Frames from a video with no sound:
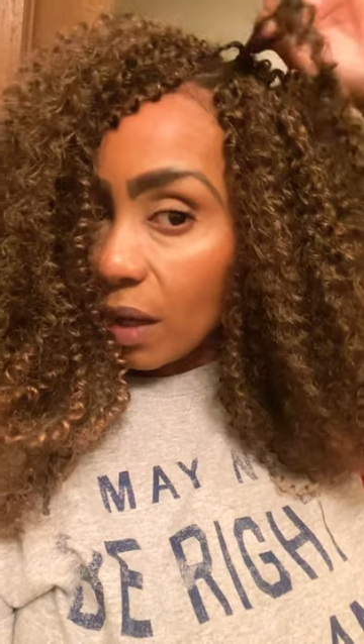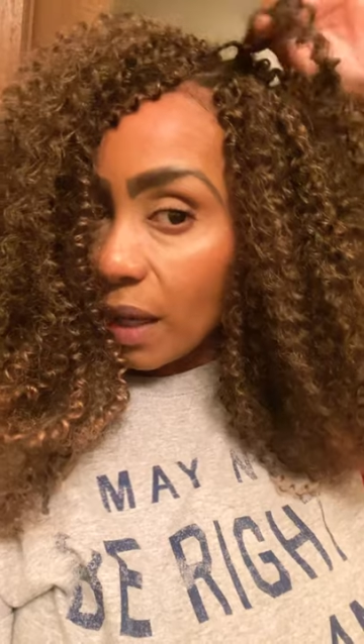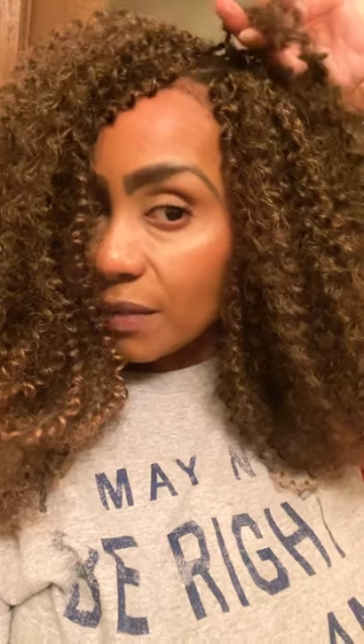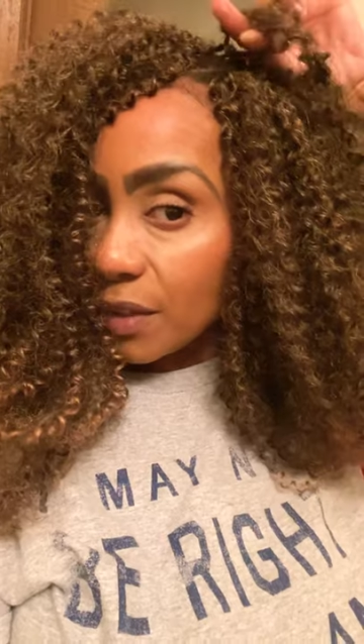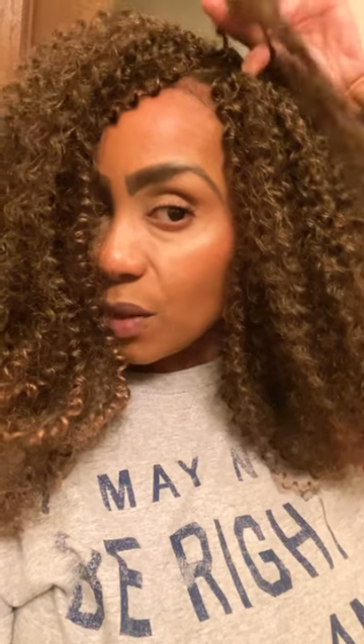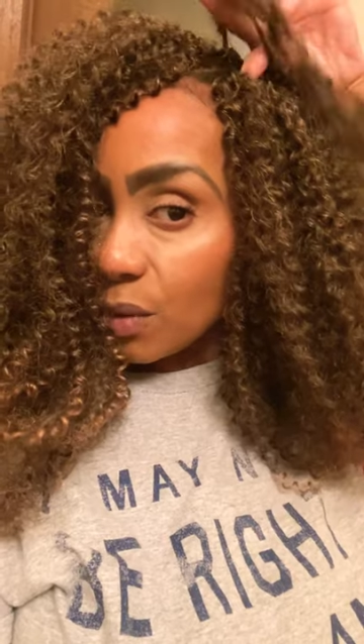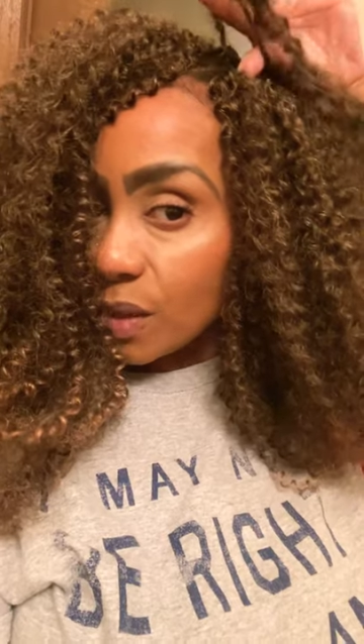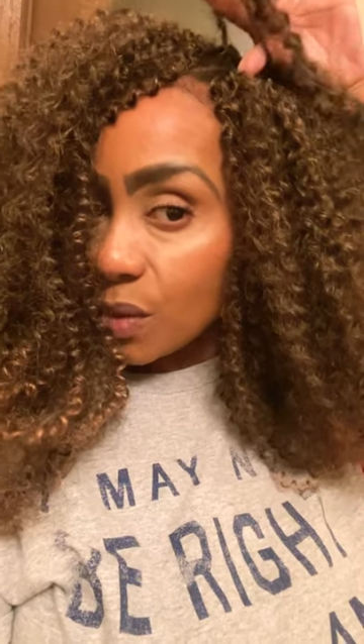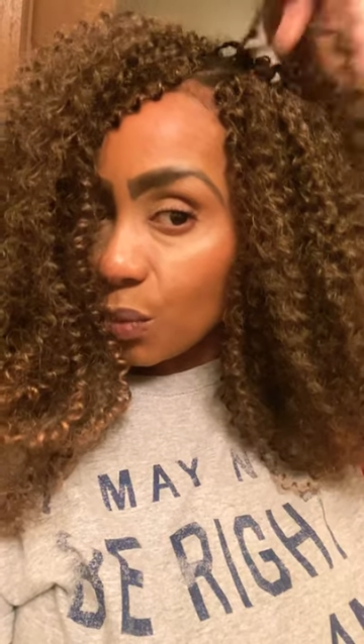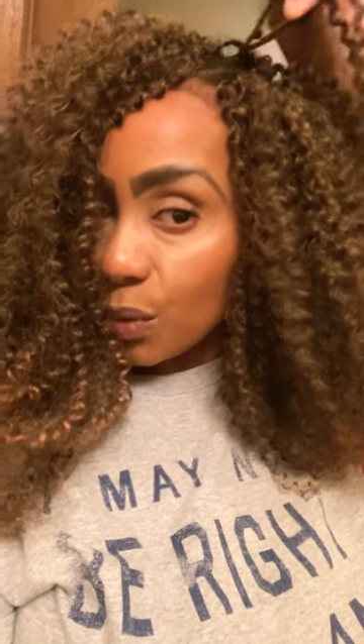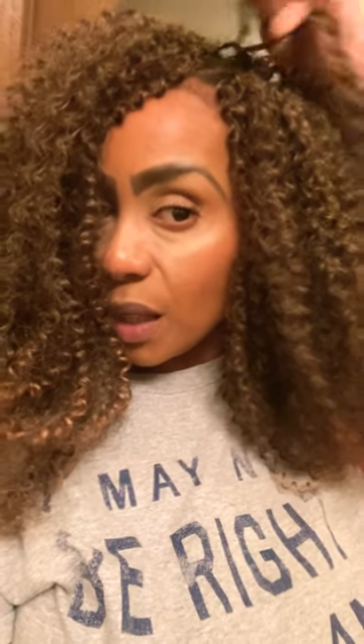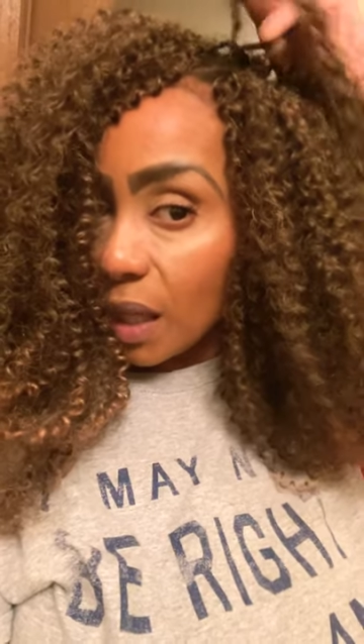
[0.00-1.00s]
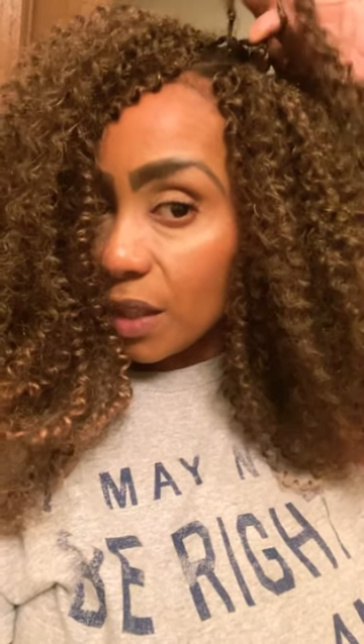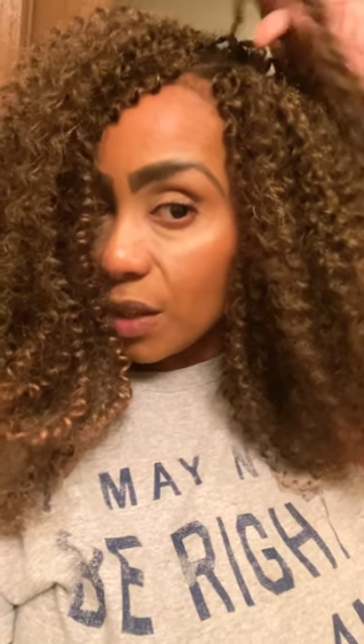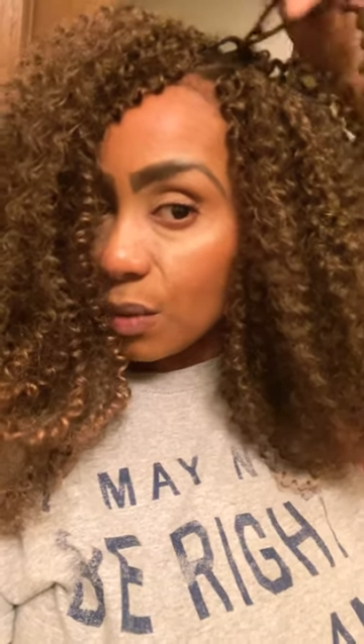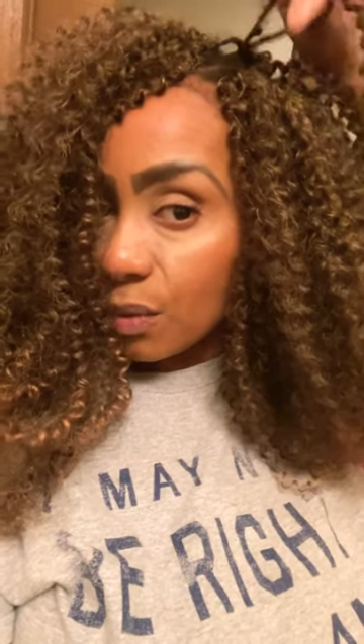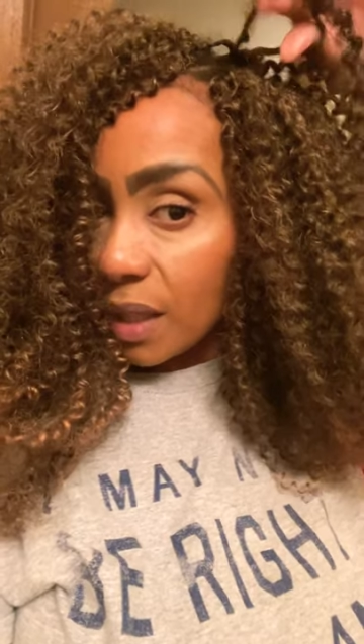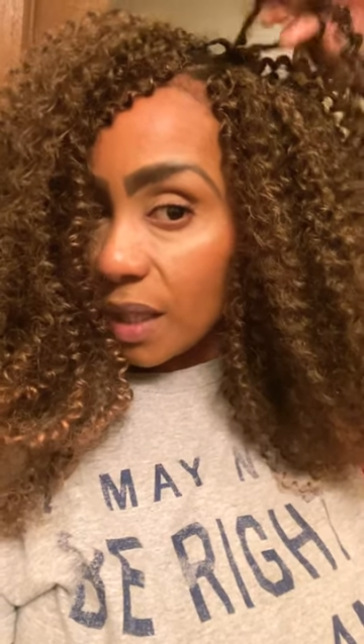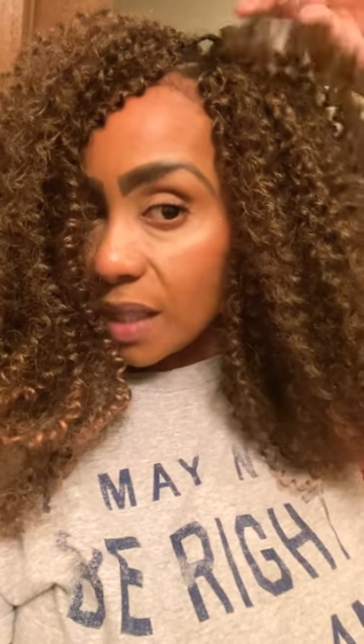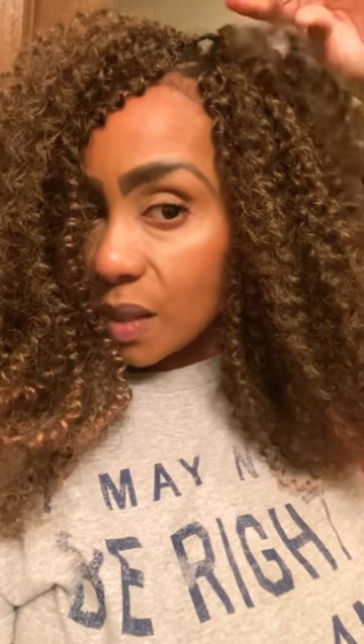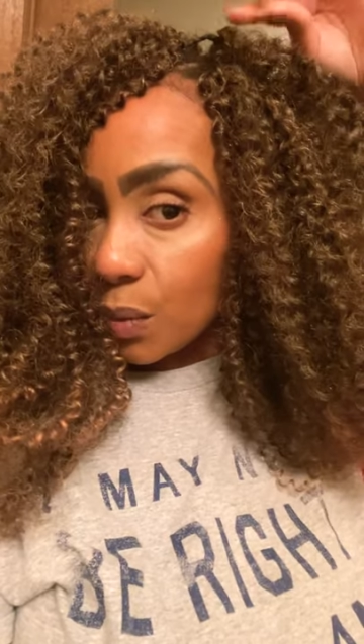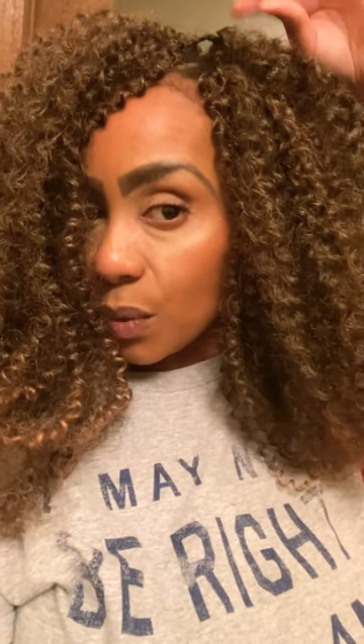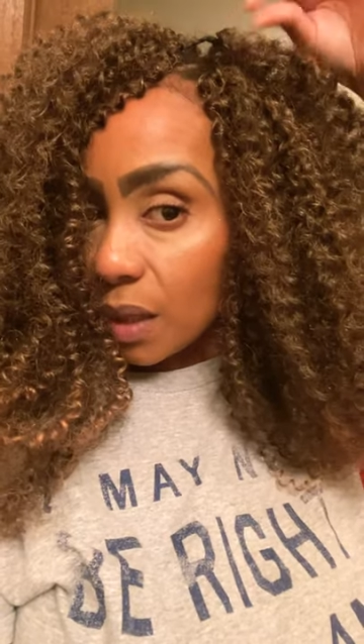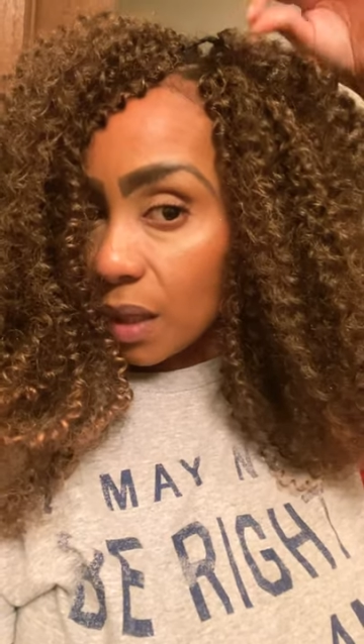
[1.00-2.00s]
I have to do is undo this
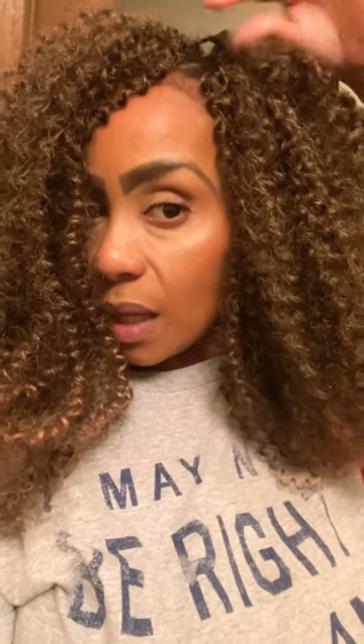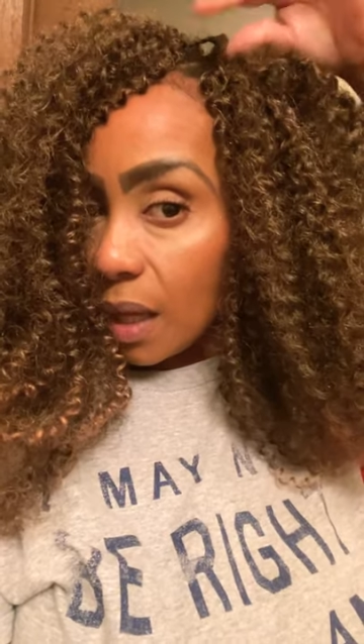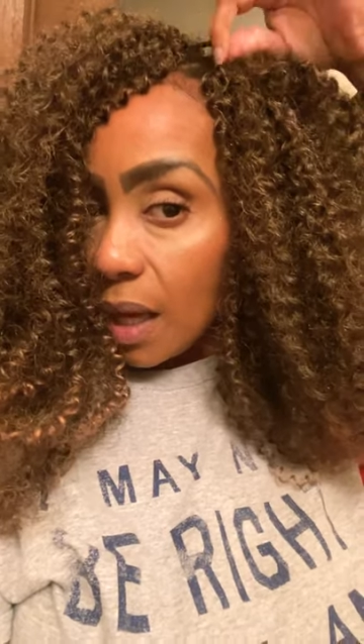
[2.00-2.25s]
one,